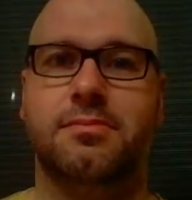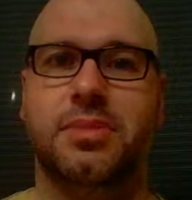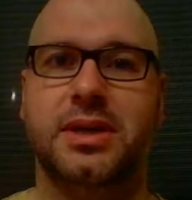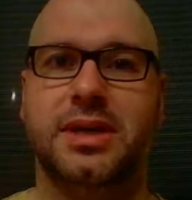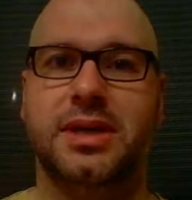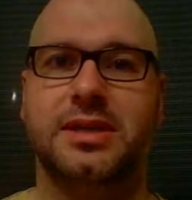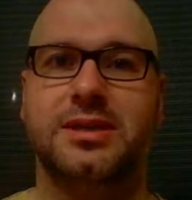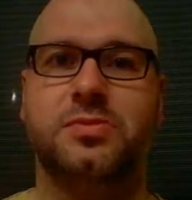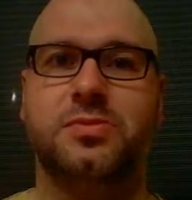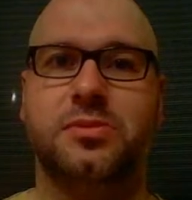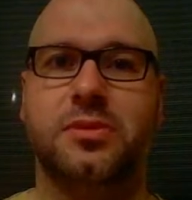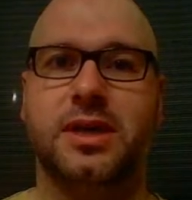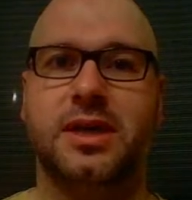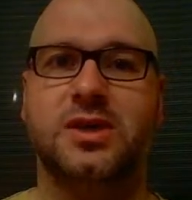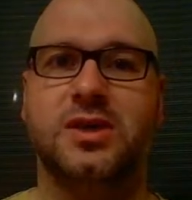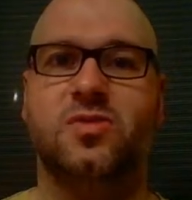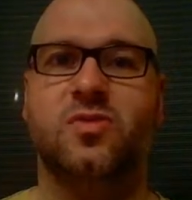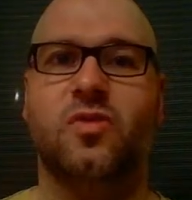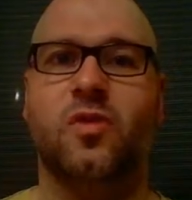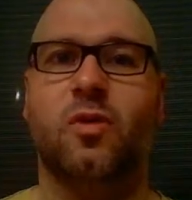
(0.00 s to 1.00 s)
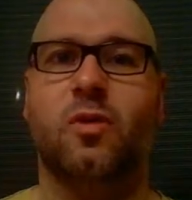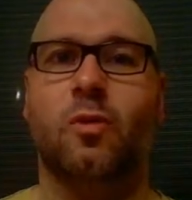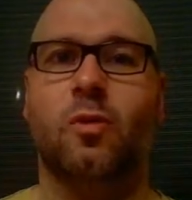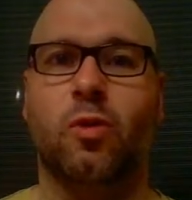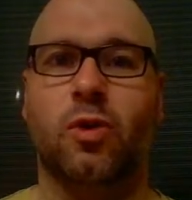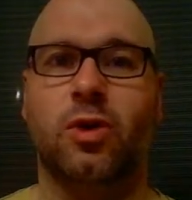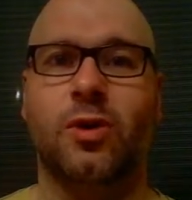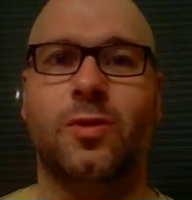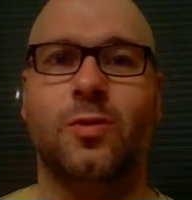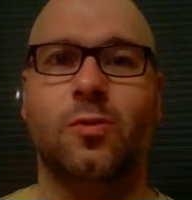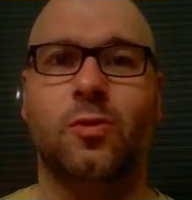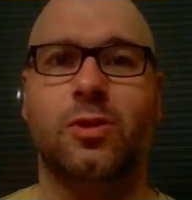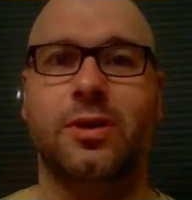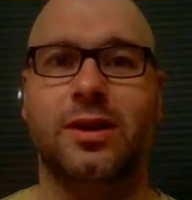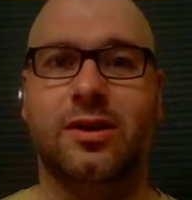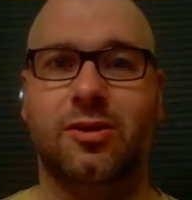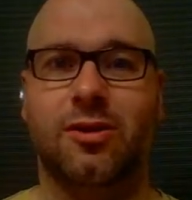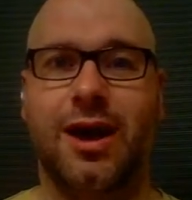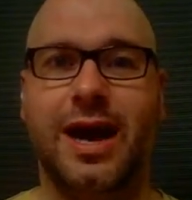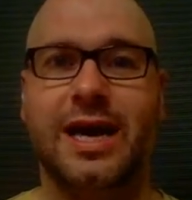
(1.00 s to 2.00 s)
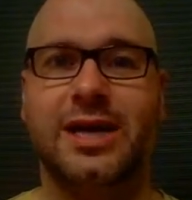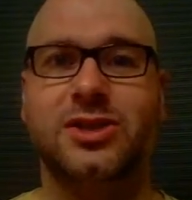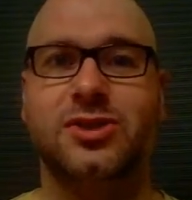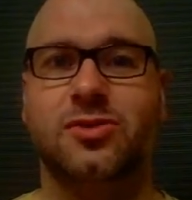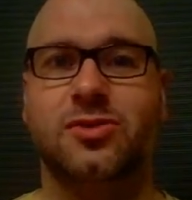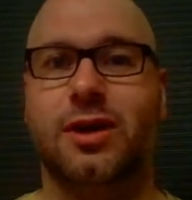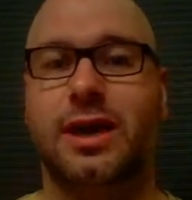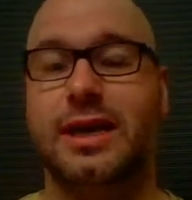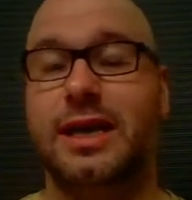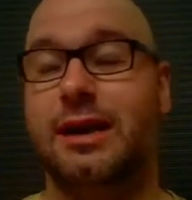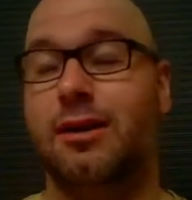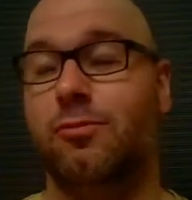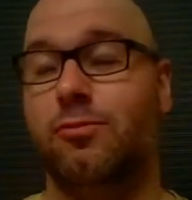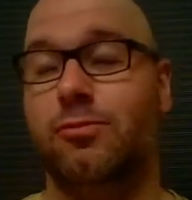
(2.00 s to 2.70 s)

biggest place for one-on-one interaction right now.